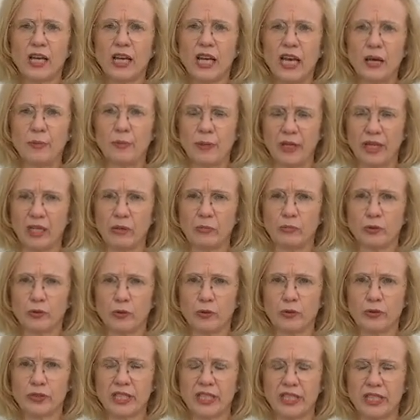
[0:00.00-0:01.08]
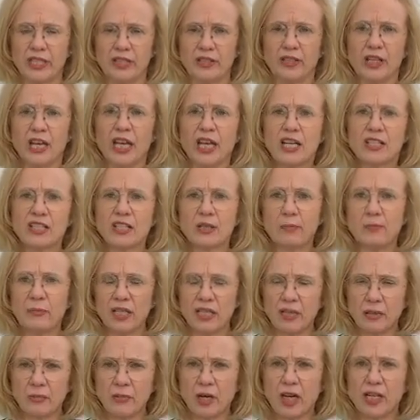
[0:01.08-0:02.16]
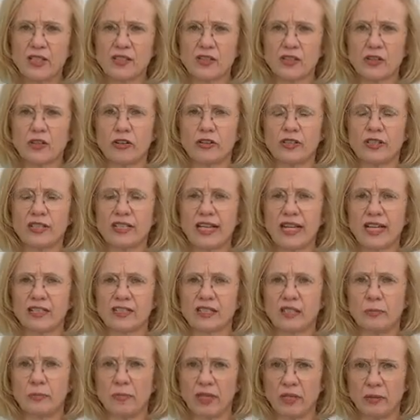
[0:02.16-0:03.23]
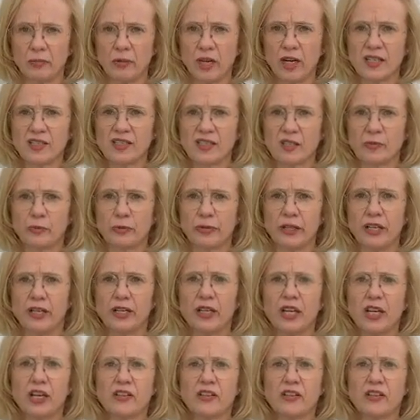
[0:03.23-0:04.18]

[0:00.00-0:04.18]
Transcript: are being brought in to minimise contact, to minimise spread,